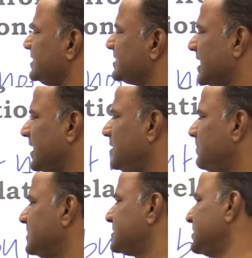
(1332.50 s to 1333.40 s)

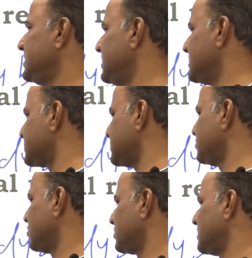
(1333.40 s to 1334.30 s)
celibacy is
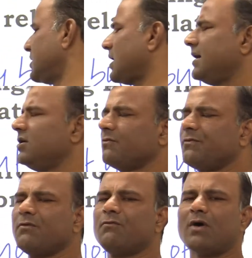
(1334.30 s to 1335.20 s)
the kind of
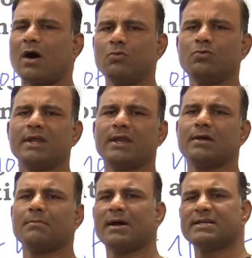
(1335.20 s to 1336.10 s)
a vow
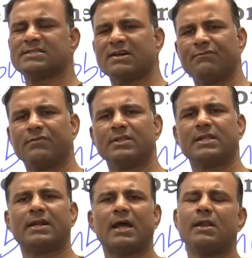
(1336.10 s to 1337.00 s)
taken by someone
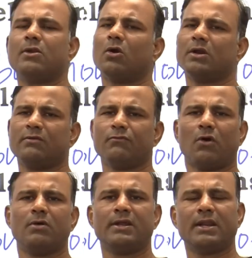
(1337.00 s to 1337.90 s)
that I'll not
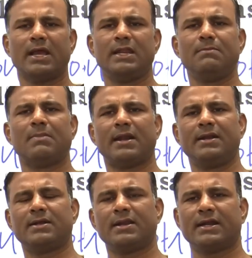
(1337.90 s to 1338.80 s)
involved in any
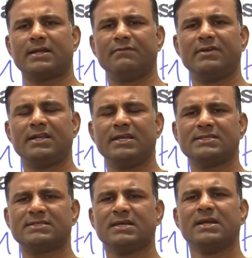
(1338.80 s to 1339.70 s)
marital
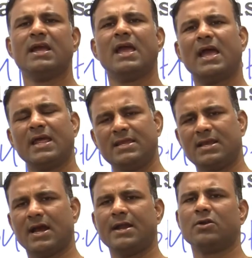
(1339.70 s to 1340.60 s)
activities,
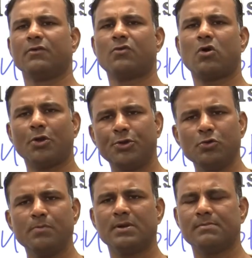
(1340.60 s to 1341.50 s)
any kind of
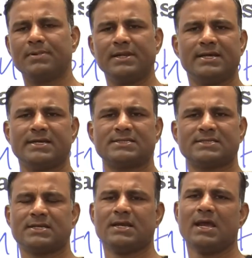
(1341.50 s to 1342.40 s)
connubial
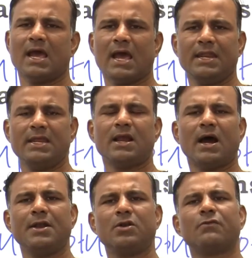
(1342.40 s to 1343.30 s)
bliss, any
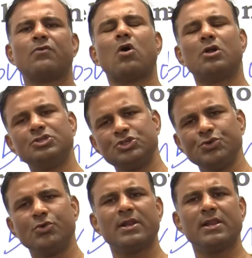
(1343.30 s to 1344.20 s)
kind of
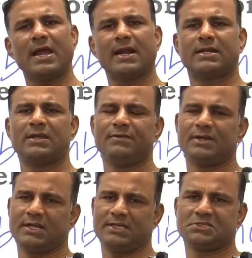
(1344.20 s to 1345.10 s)
conjugal
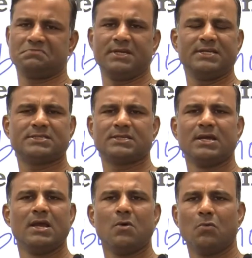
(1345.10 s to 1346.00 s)
activities, means
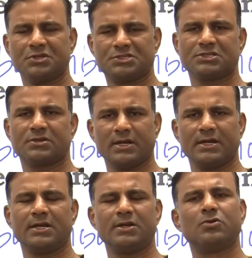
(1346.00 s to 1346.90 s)
which is
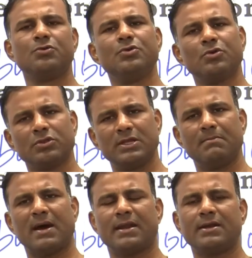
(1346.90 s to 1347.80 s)
related to the
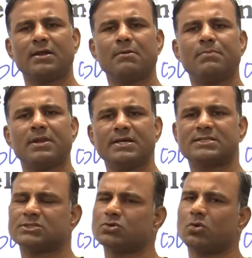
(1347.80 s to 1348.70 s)
marital
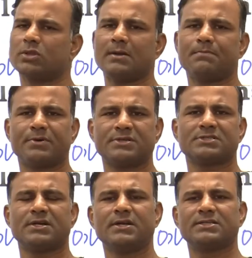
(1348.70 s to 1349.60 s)
bliss. So that
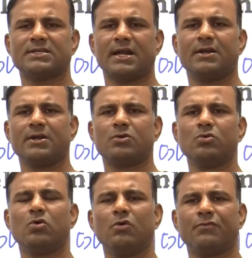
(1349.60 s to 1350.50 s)
person decided
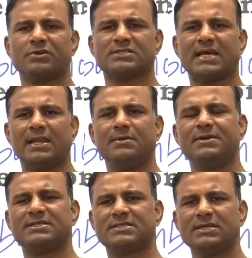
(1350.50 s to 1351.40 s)
to go for
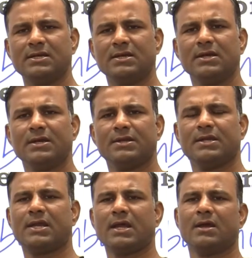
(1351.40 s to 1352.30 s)
celibacy.
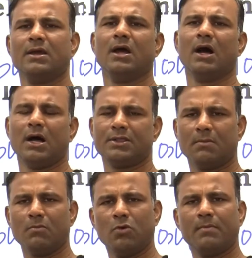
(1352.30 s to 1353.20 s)
Okay, the
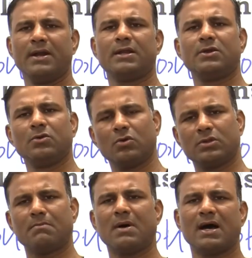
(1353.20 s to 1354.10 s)
moment the
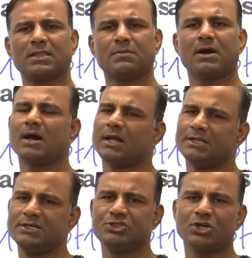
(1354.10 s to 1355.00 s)
Mahatma
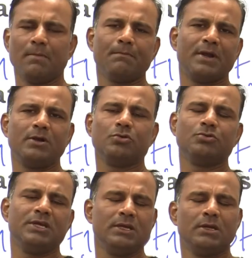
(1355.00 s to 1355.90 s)
Gandhi jump into
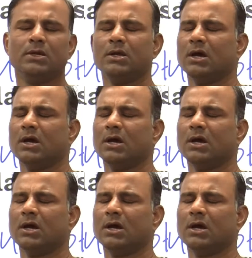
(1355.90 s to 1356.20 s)
the